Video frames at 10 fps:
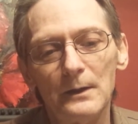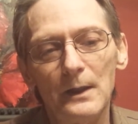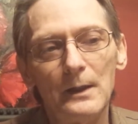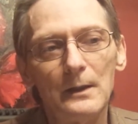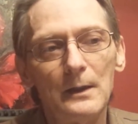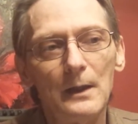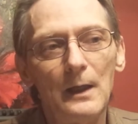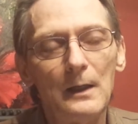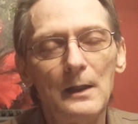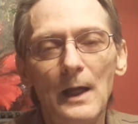in
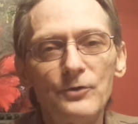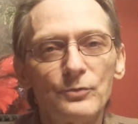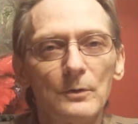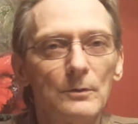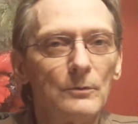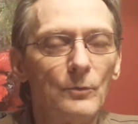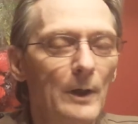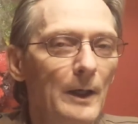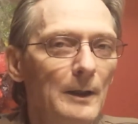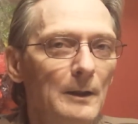a natural
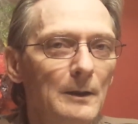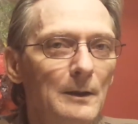way,